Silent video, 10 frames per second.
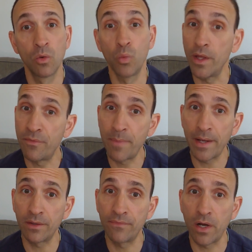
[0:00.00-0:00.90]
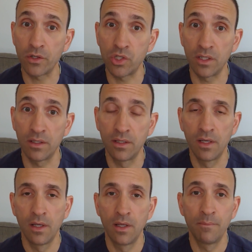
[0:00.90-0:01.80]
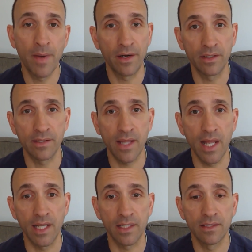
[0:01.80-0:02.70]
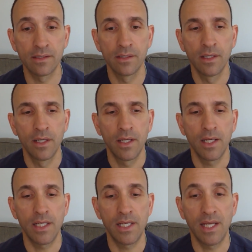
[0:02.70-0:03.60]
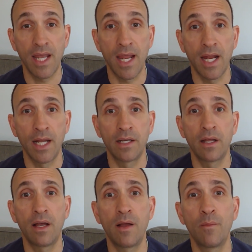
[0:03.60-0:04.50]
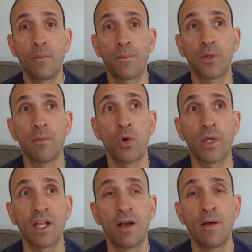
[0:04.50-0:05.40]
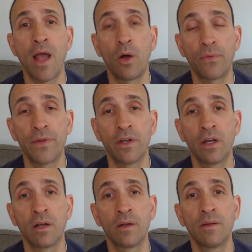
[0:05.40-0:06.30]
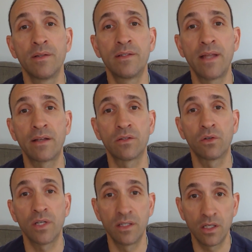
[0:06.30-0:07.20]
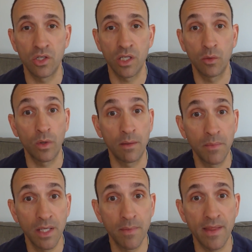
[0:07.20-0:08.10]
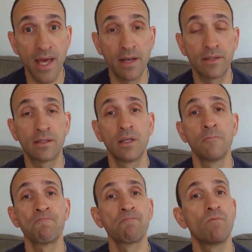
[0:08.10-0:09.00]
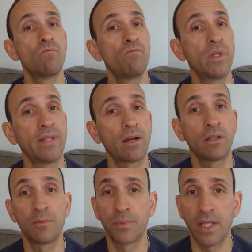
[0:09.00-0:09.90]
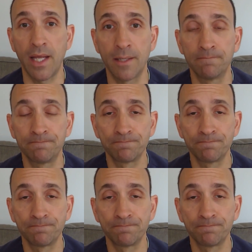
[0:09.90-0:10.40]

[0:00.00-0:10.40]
with better function, better aesthetics, and promoting a healthier dental condition. And what I mean by that is the dental implant